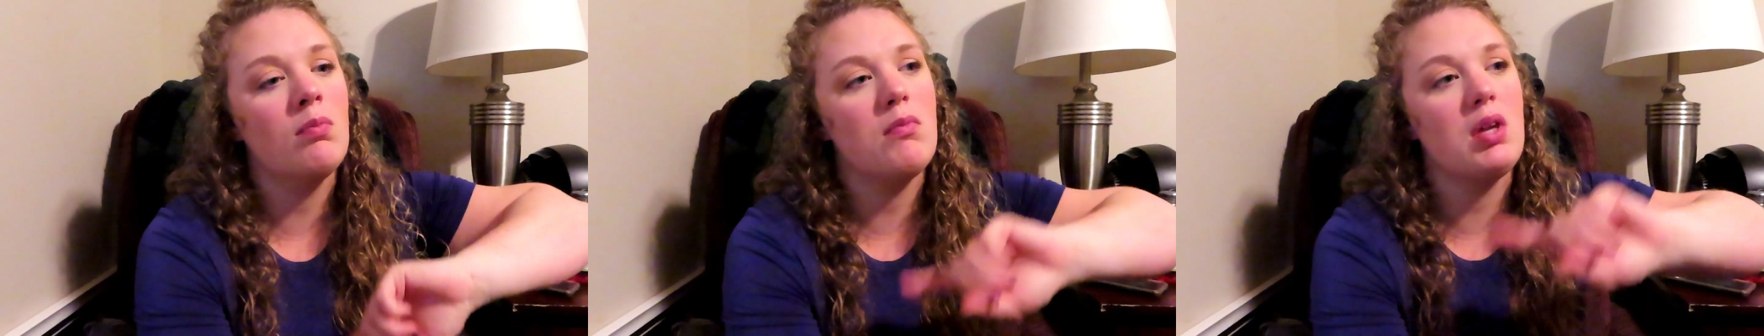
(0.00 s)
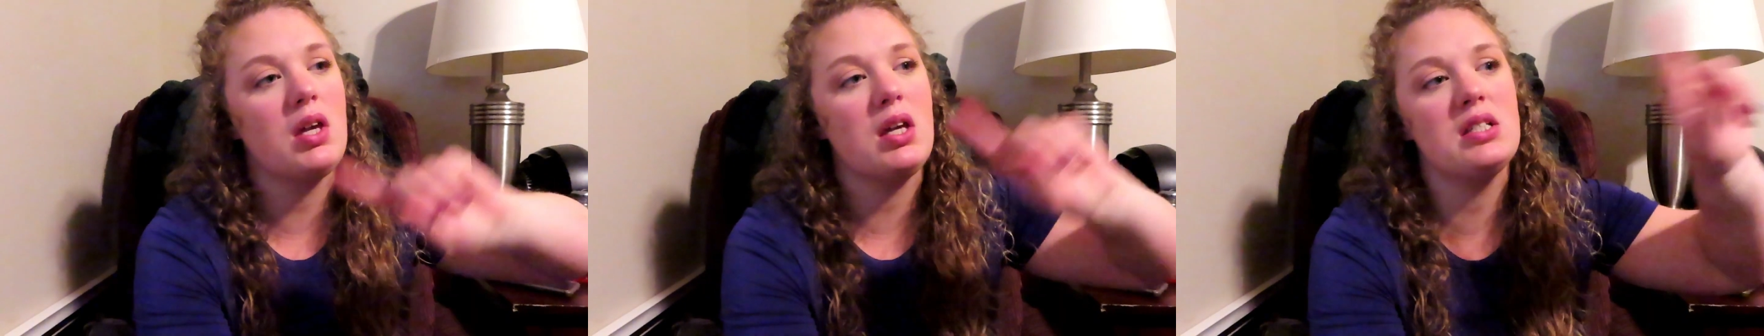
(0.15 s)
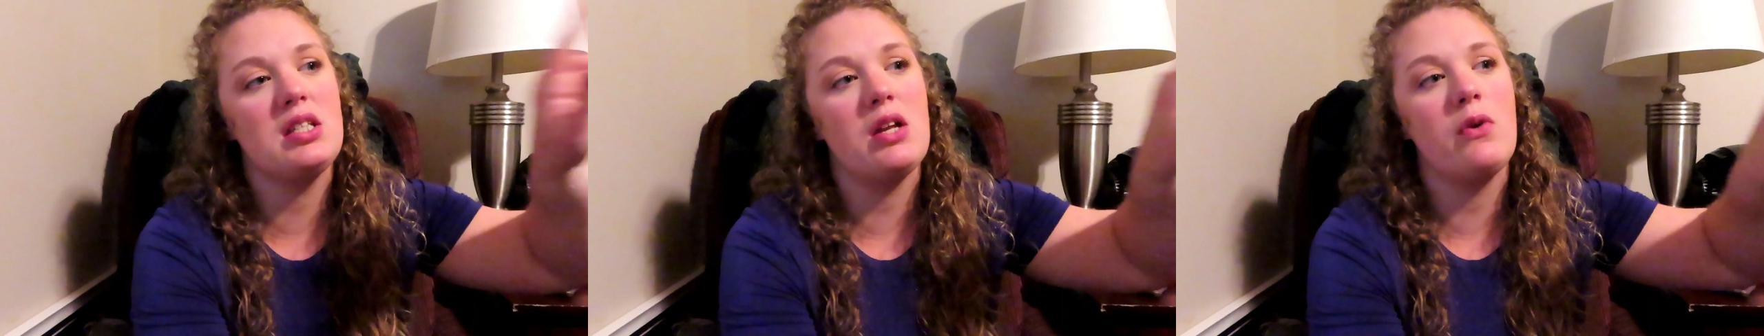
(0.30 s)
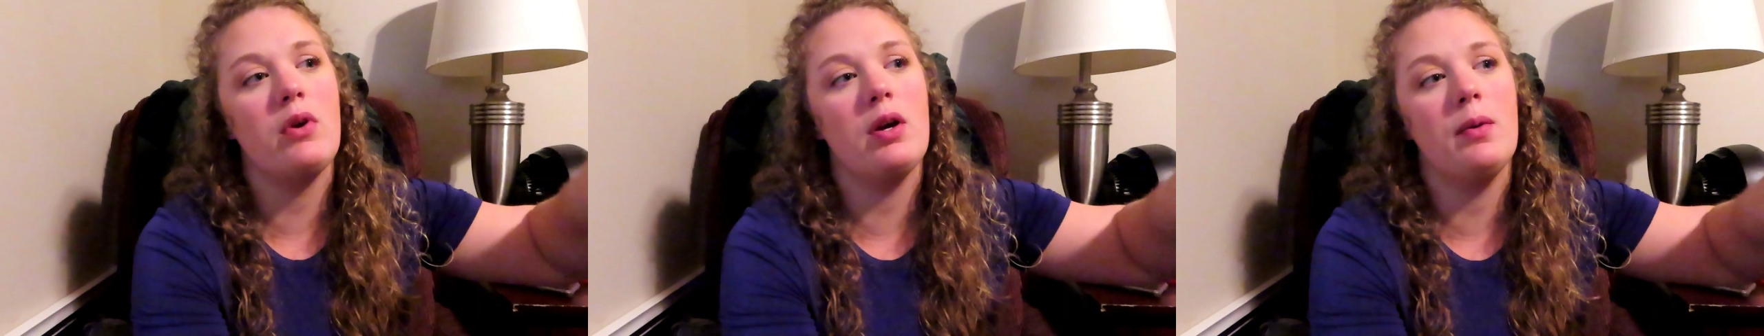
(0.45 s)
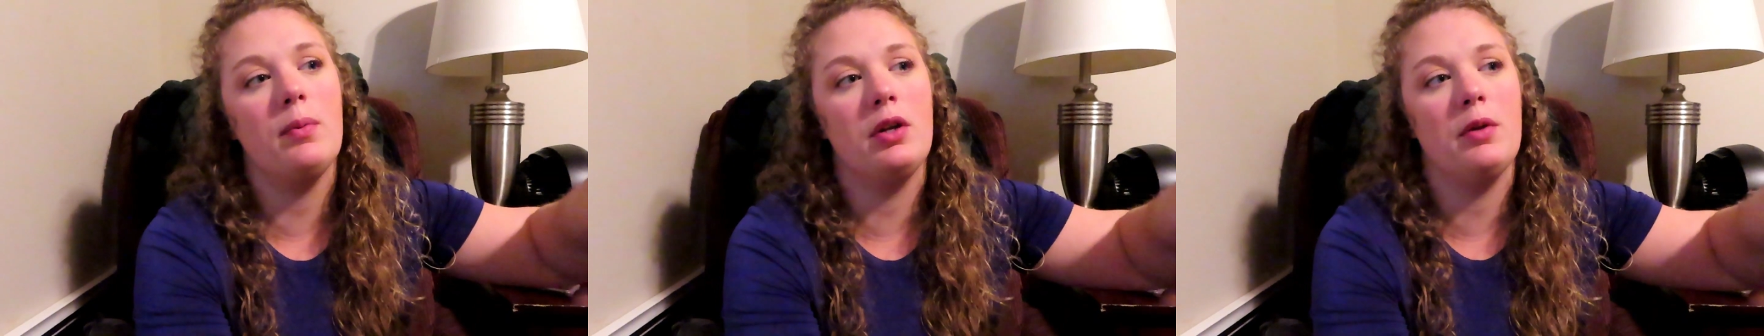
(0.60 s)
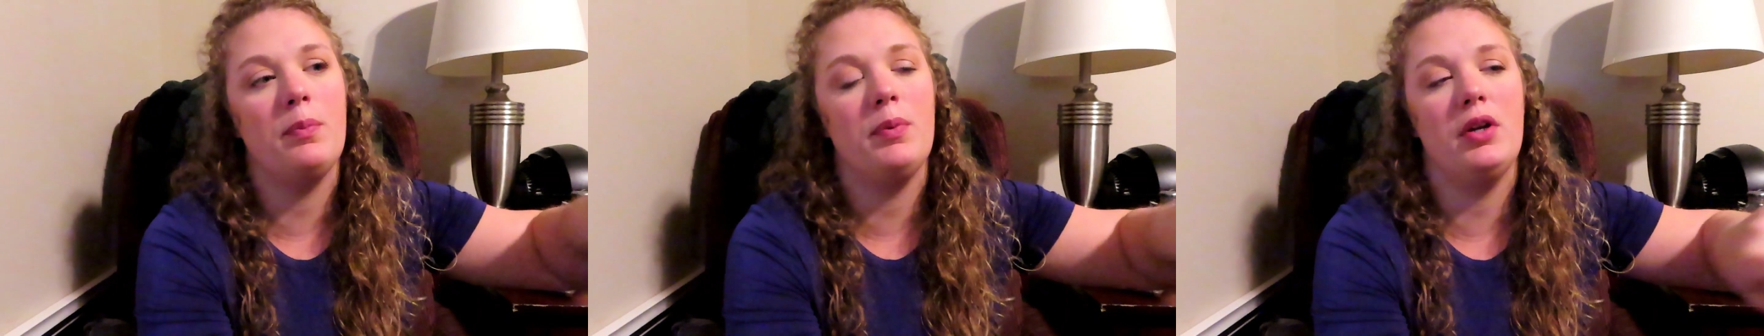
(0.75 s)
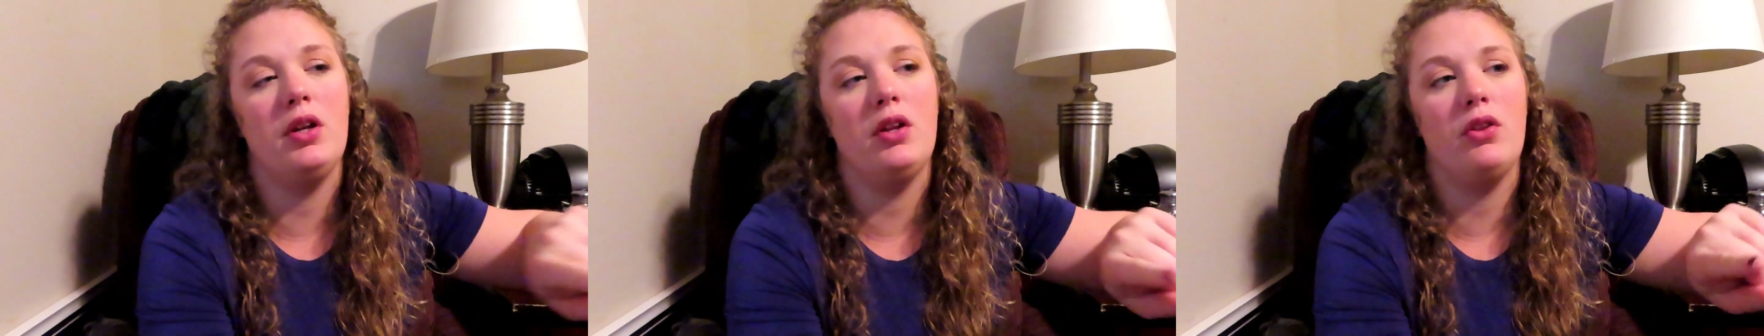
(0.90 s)
because they were able
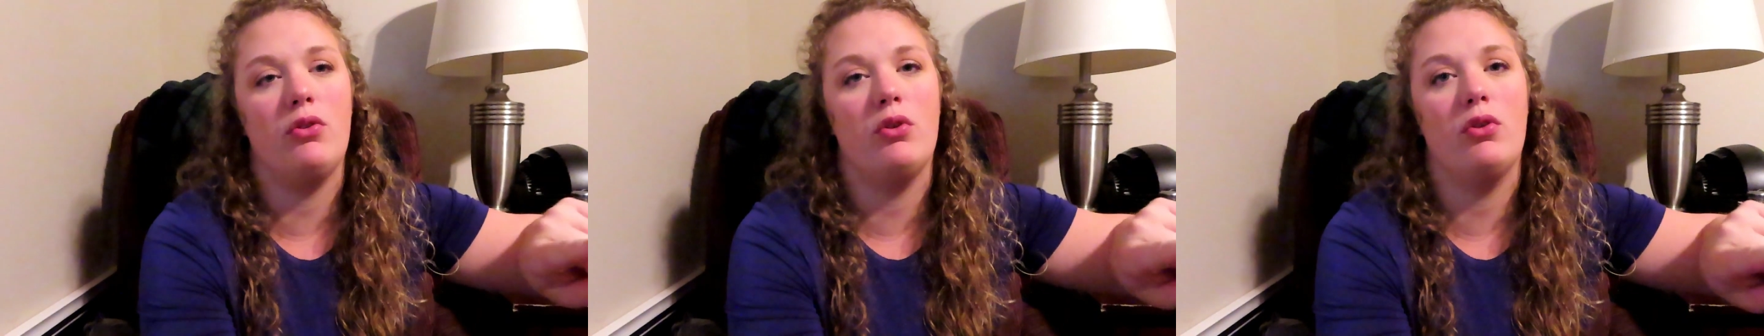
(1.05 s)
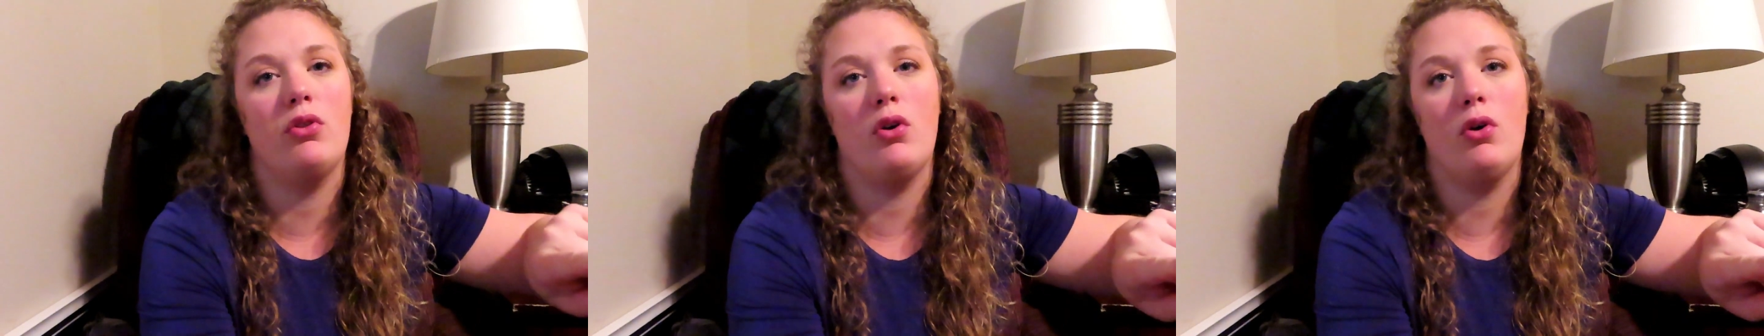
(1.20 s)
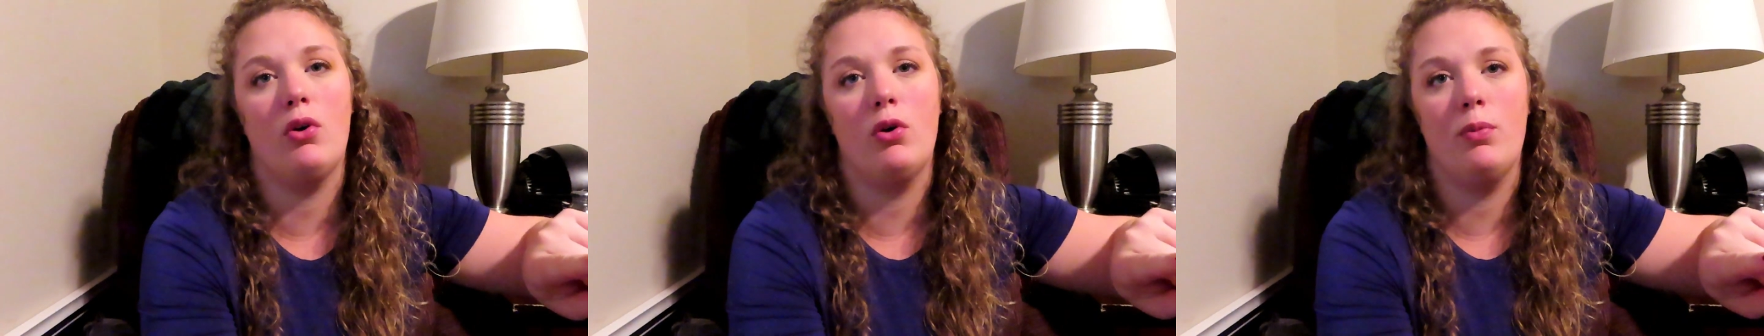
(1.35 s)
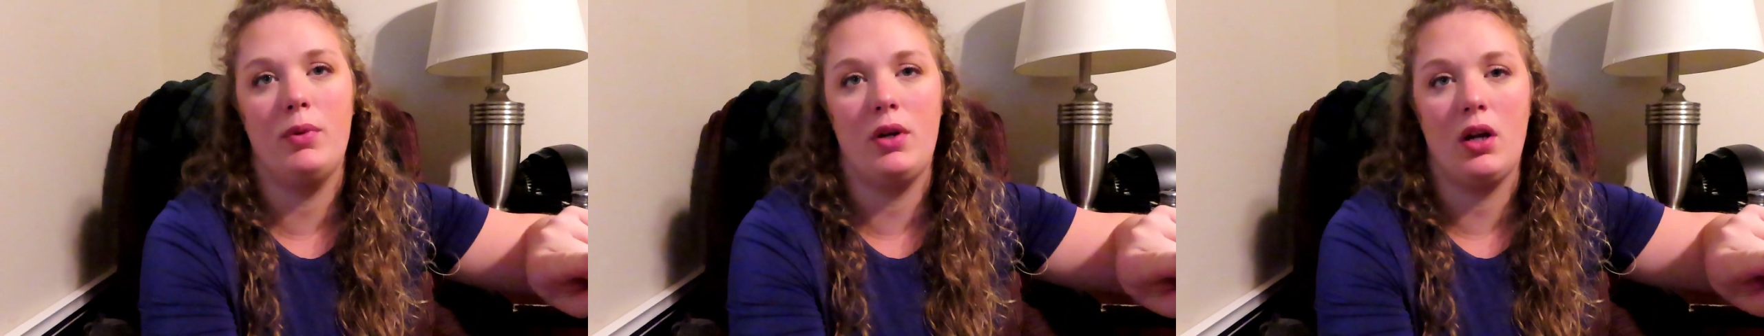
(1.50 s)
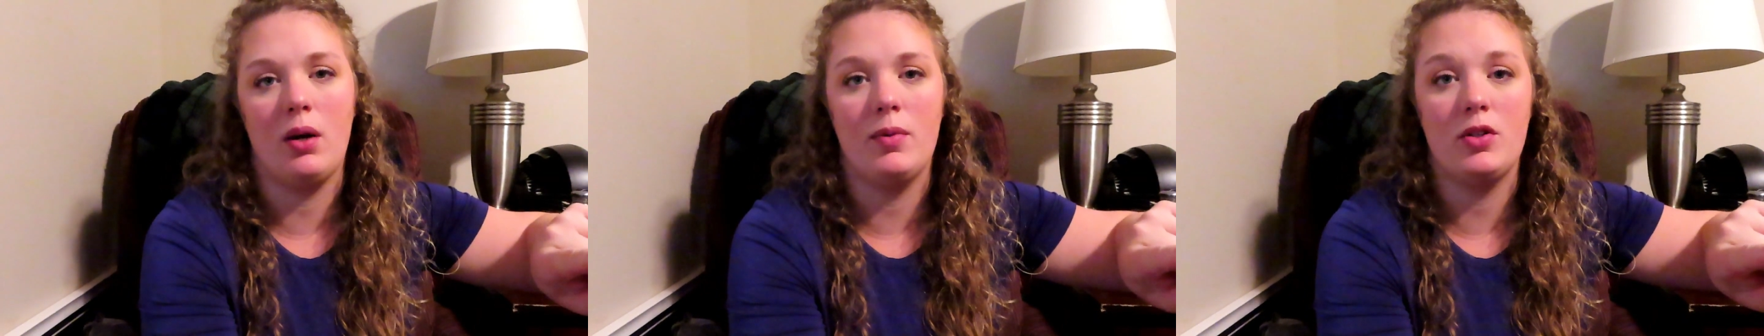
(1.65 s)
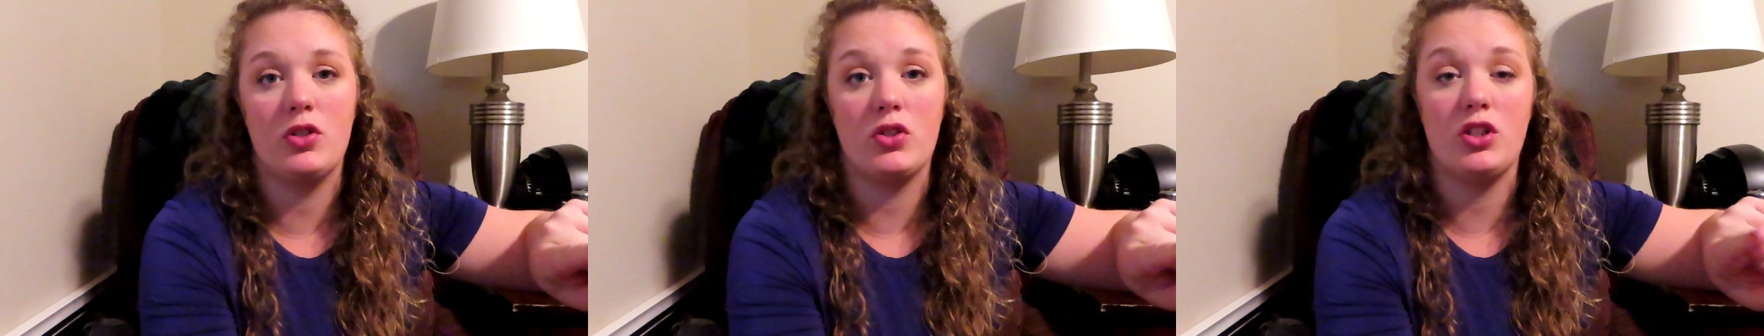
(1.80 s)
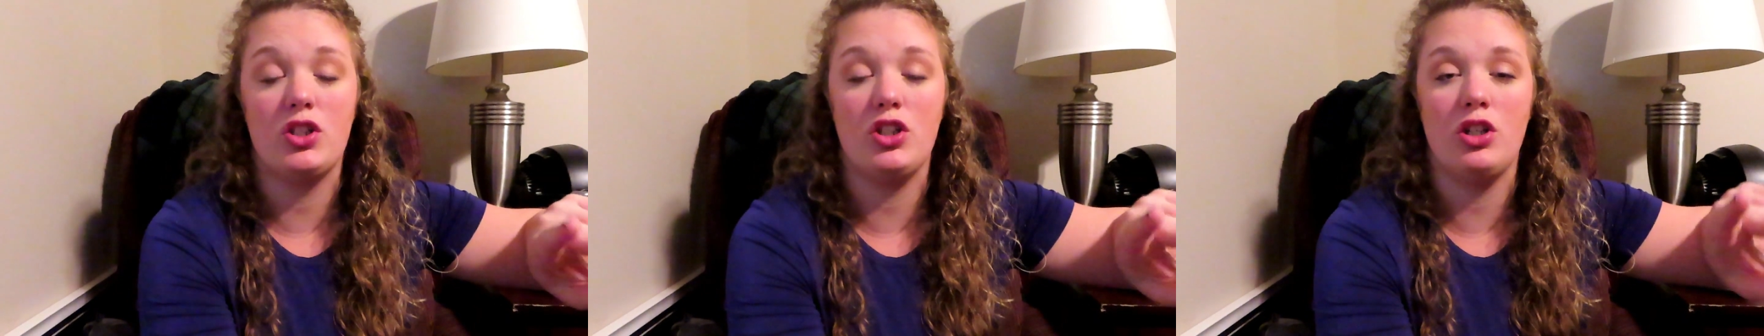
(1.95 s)
to put it through the whole
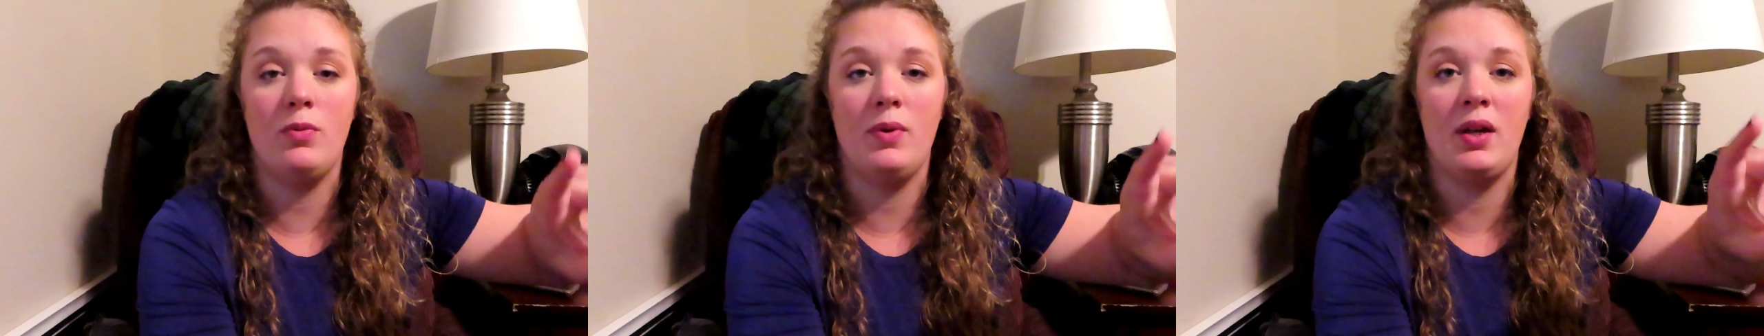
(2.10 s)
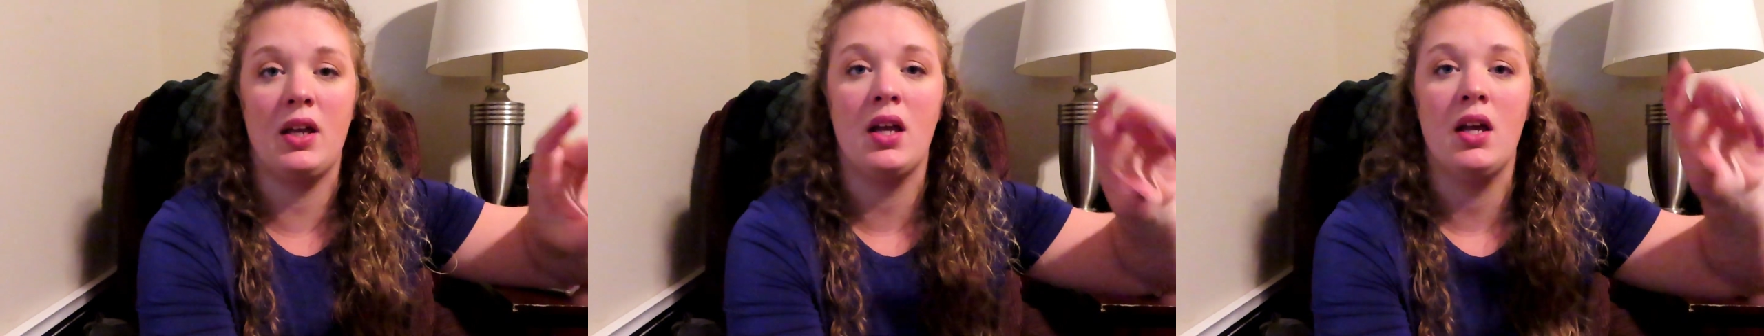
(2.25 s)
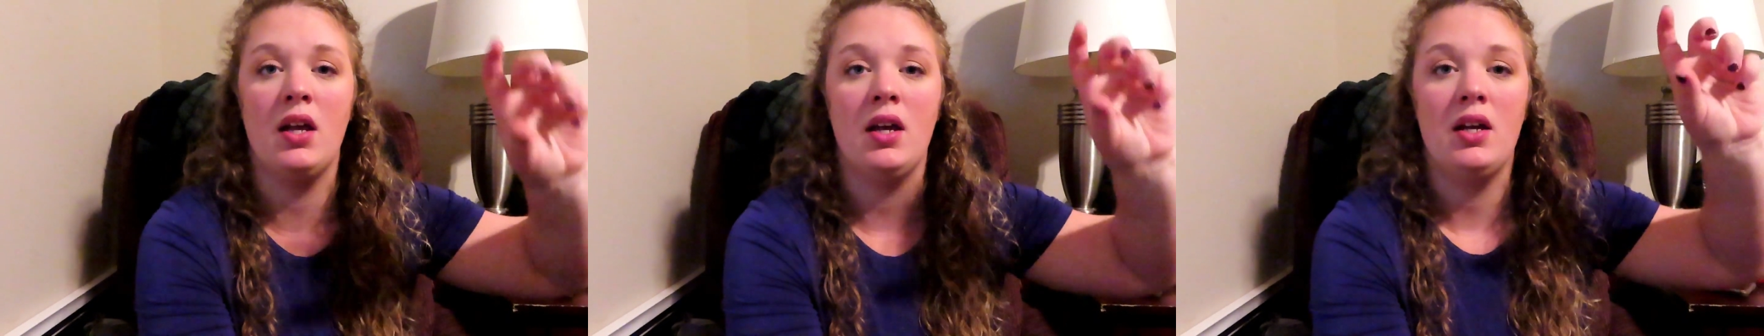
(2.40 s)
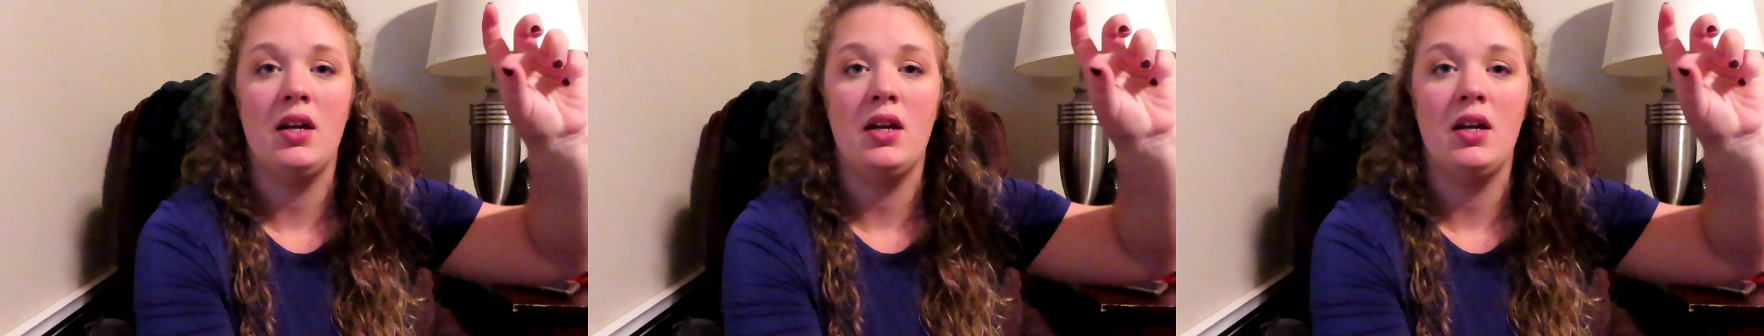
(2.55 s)
manometry tubing.